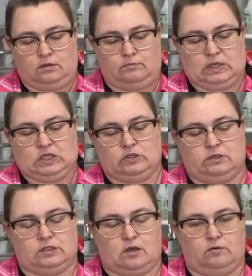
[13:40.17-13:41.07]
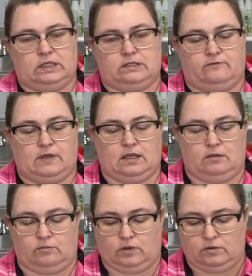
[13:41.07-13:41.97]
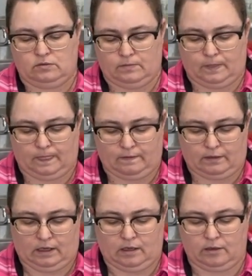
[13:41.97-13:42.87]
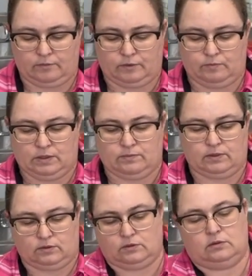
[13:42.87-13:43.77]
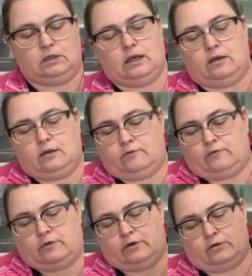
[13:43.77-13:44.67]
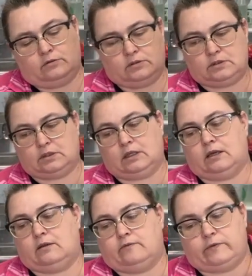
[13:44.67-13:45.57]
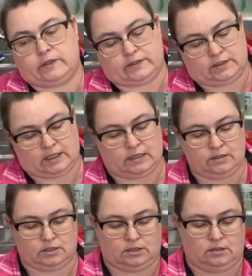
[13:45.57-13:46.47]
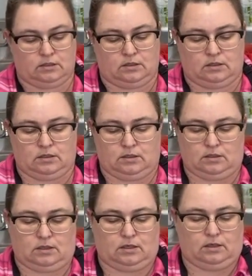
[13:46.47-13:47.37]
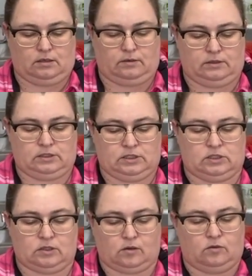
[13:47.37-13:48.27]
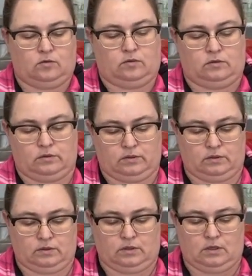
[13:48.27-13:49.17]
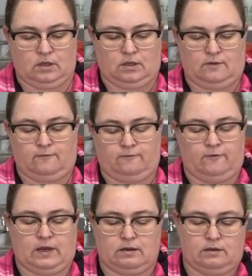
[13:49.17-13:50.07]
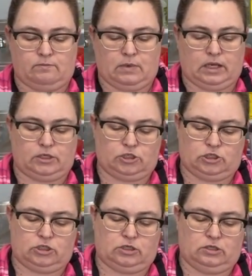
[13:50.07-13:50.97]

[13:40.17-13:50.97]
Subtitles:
make sure it's always available. The people who love rose love this scent. It's so very much